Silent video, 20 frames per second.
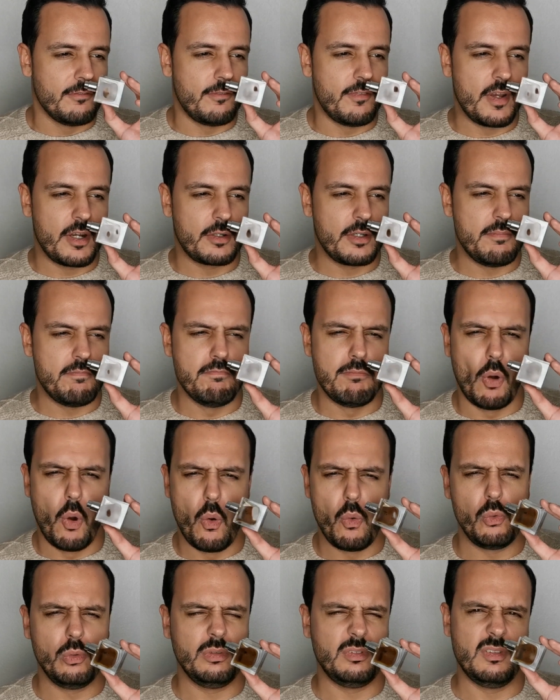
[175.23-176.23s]
very
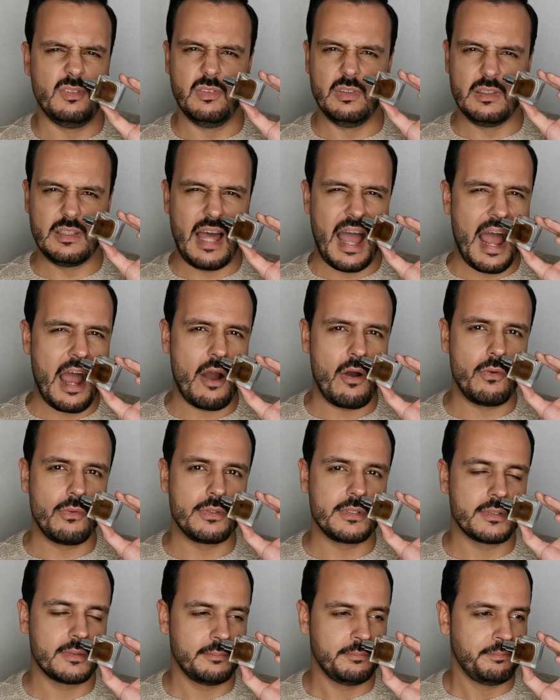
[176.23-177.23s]
bold,
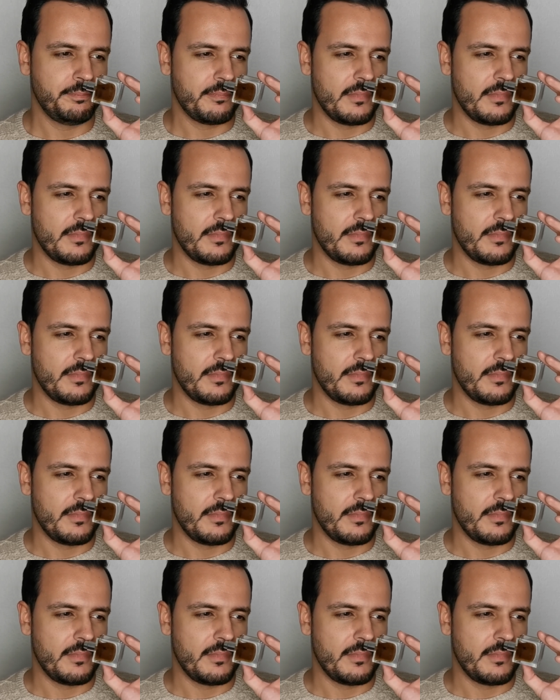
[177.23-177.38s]
loud,